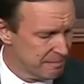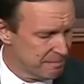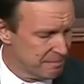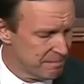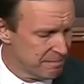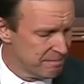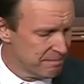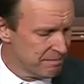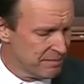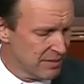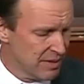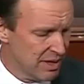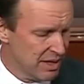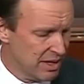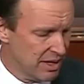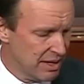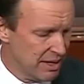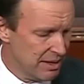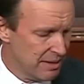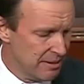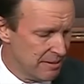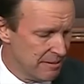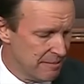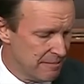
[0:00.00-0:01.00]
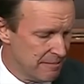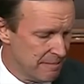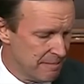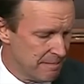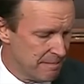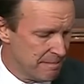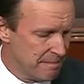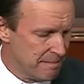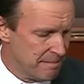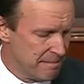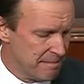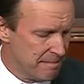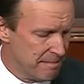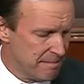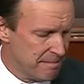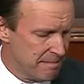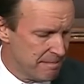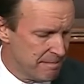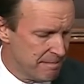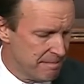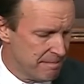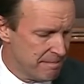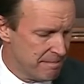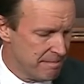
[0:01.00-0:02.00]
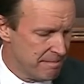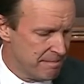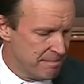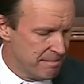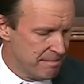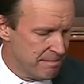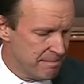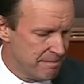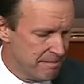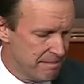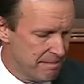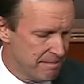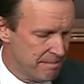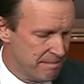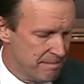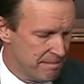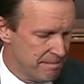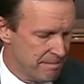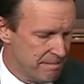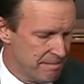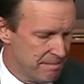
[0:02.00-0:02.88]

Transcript: No one is speaking in this clip.